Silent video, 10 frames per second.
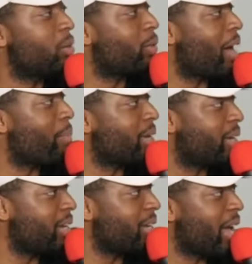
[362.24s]
what I've been
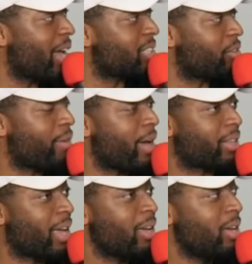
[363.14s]
getting at is the
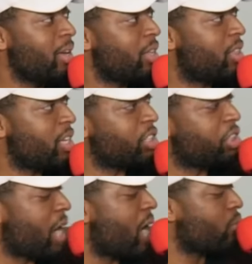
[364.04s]
fact that this
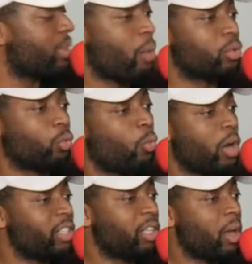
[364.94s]
genre that was
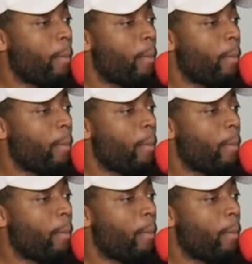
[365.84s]
once